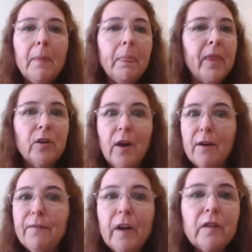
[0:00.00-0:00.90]
They're
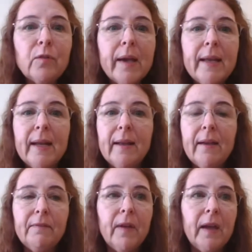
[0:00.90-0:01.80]
not frustrated.
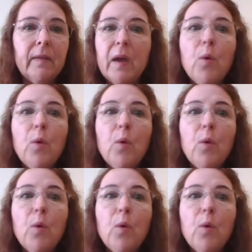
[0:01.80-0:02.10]
If they